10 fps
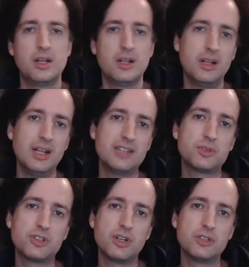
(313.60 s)
Let's
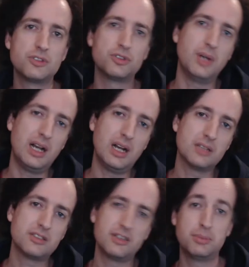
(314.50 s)
return to our
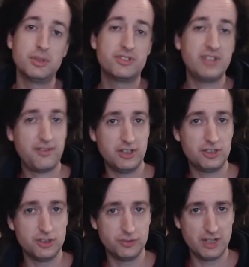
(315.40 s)
simple
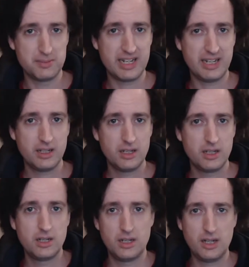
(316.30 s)
definition of liberty,
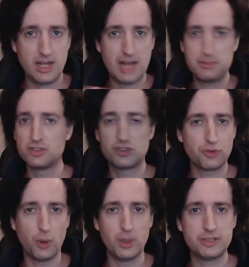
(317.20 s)
absence of
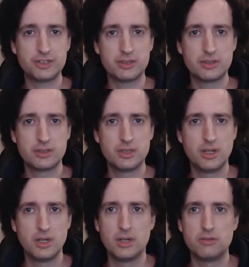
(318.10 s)
coercion.
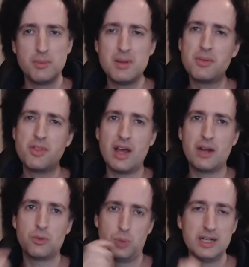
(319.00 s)
Remember
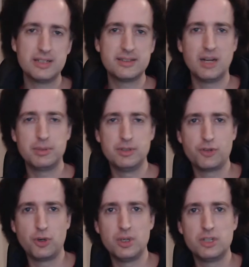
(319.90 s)
that one example of
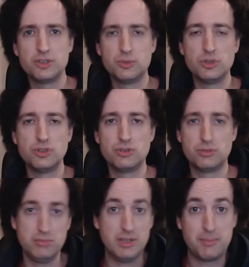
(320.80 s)
coercion was
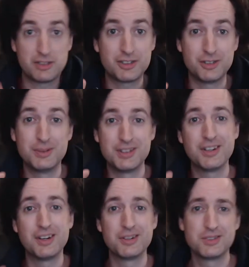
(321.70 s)
me punching you in the
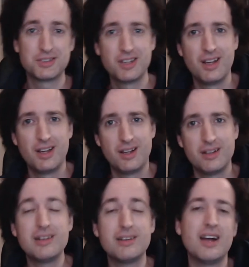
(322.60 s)
nose.
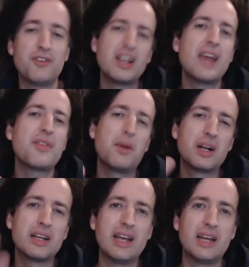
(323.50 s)
Now forget that one
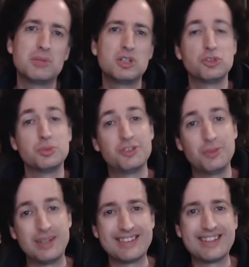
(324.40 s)
again because it was too
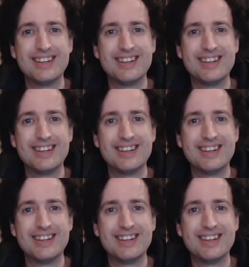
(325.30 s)
easy.